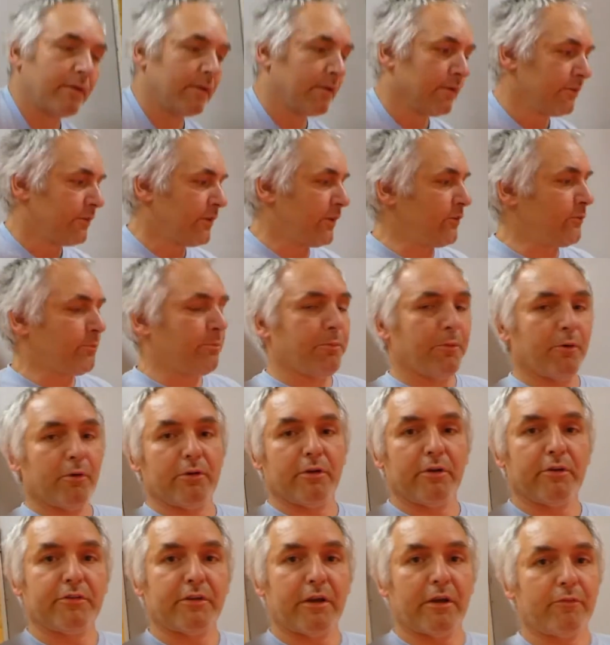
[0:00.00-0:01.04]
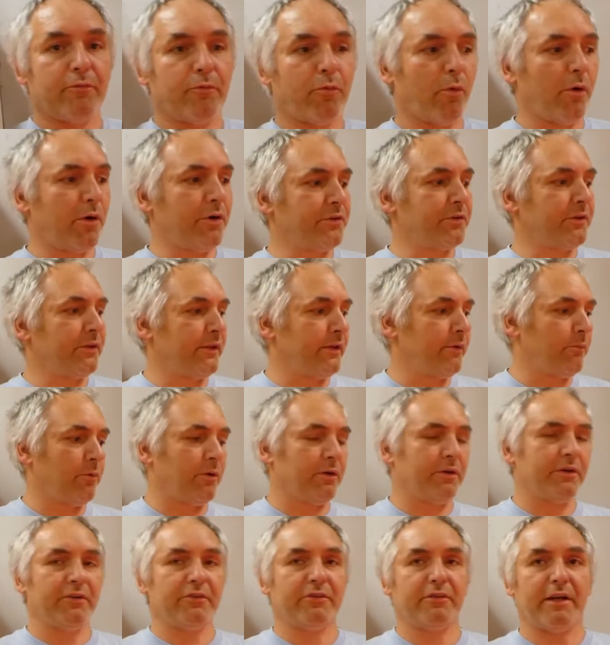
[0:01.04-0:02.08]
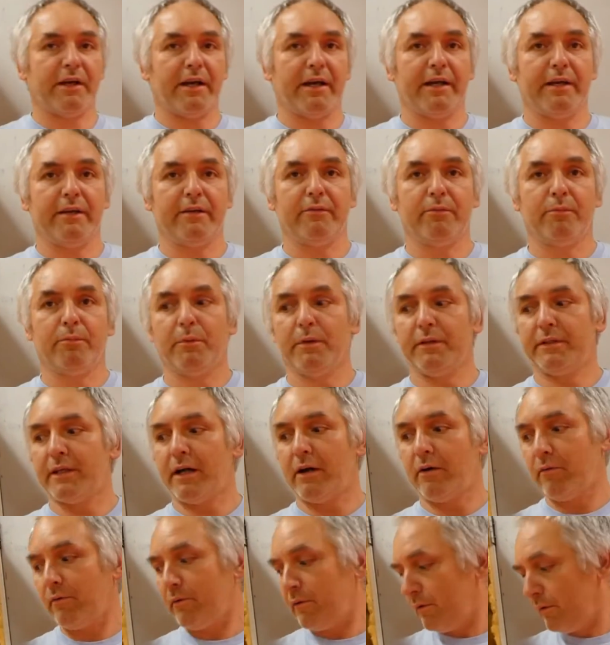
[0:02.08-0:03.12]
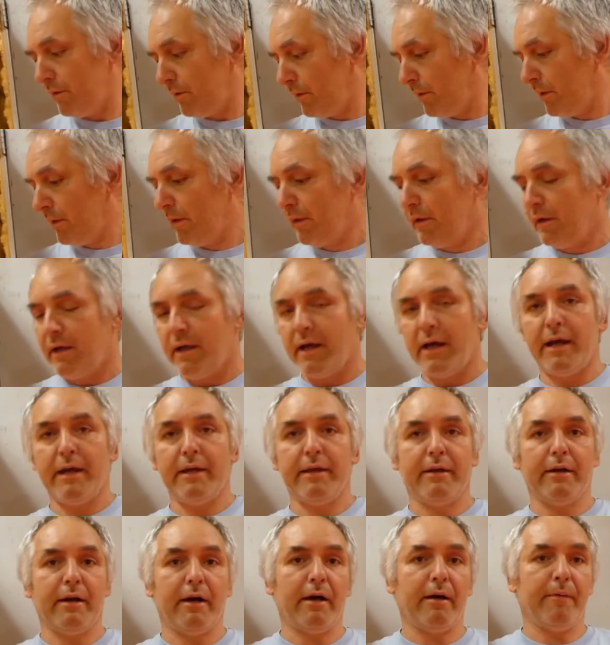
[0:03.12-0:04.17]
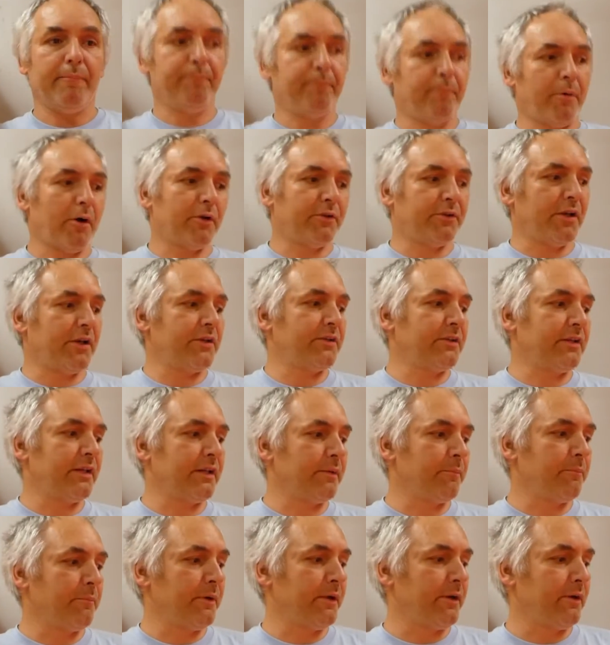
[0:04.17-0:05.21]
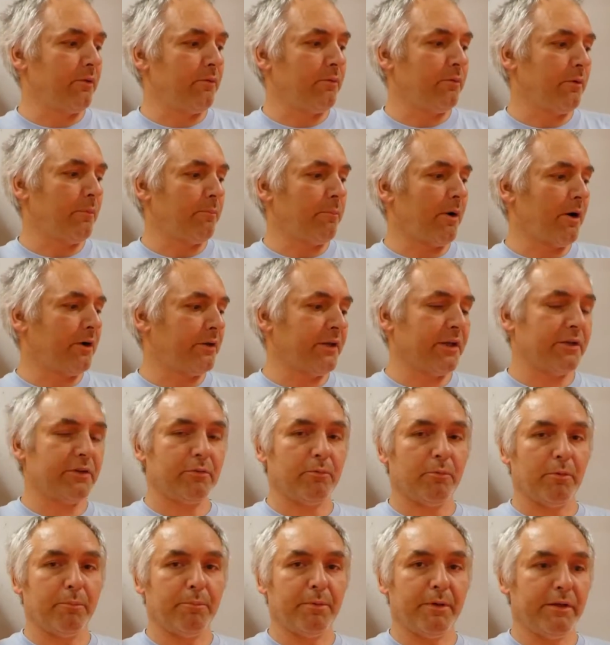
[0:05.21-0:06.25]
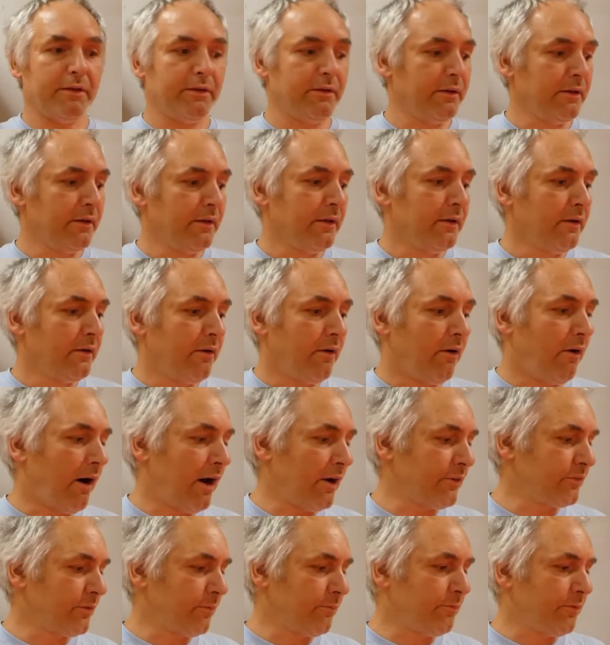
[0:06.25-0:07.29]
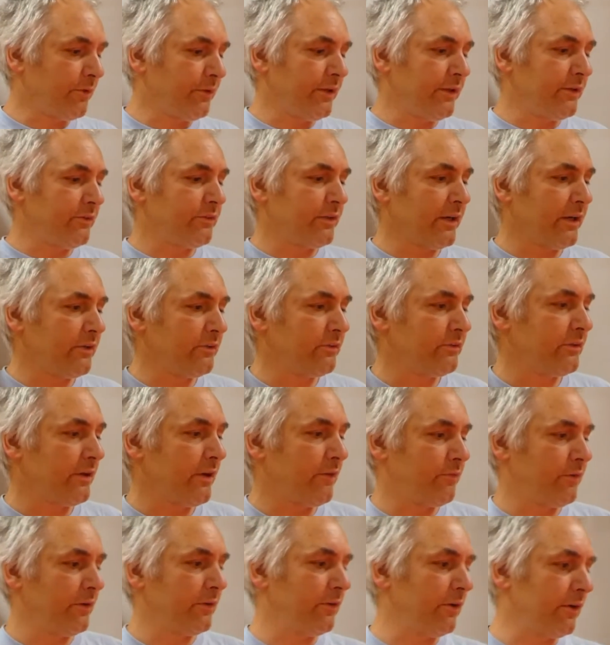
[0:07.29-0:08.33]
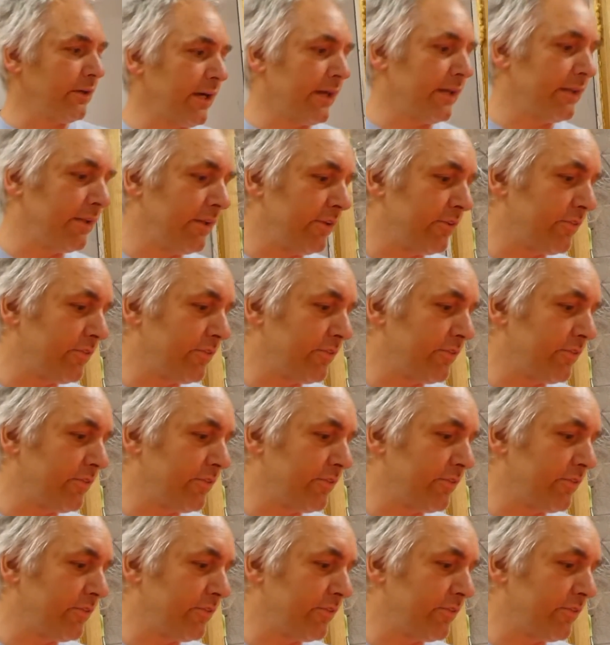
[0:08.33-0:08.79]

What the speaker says: These brooders, unfortunately, were designed without a partition in the middle. A partition would be awesome for these things. If you look on this